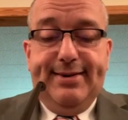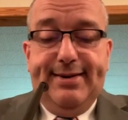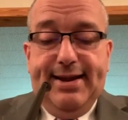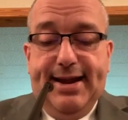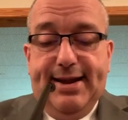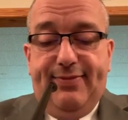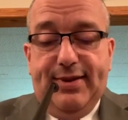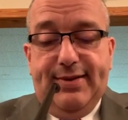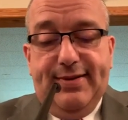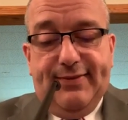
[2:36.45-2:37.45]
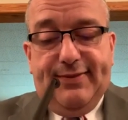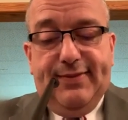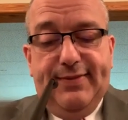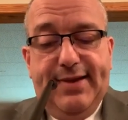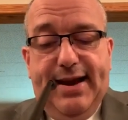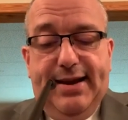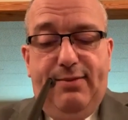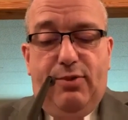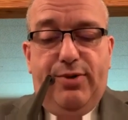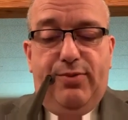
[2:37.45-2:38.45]
to death, and his
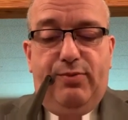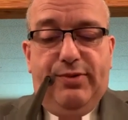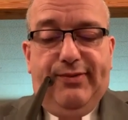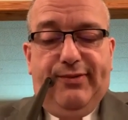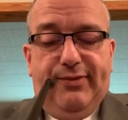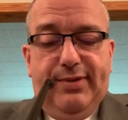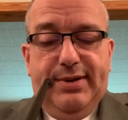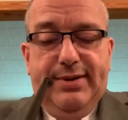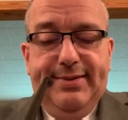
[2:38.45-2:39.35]
deadly wound was